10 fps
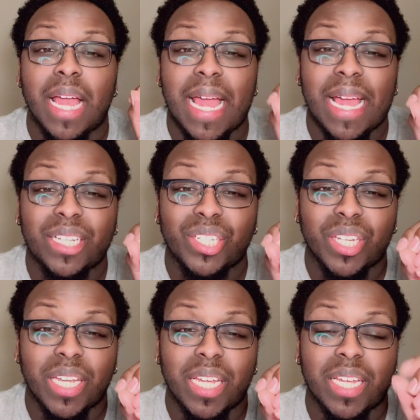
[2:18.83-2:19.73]

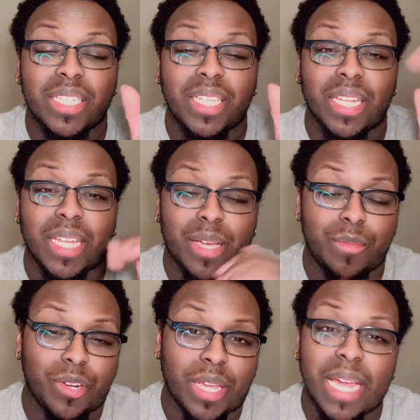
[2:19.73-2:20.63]
Ashley is still in
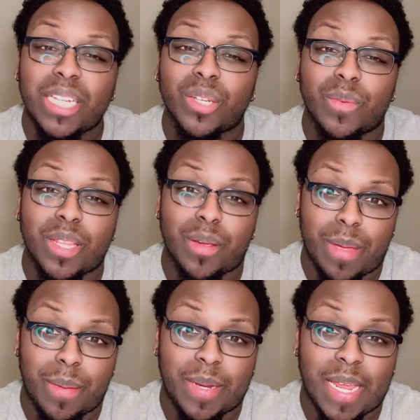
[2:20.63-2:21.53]
communication with her
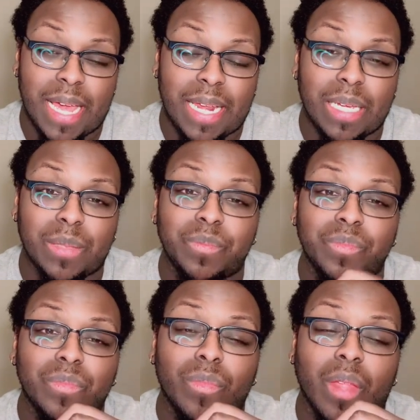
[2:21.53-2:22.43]
baby daddy,
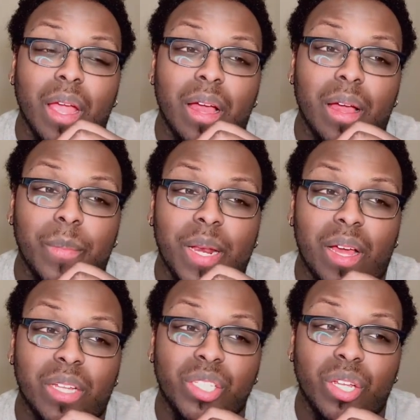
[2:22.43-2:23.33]
and
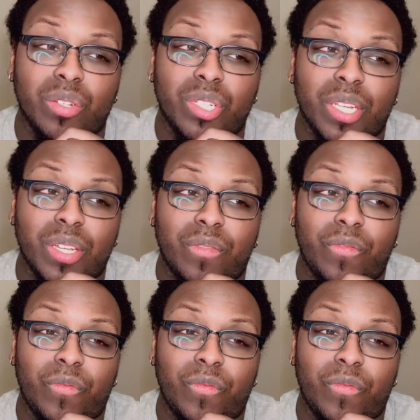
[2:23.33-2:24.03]
also she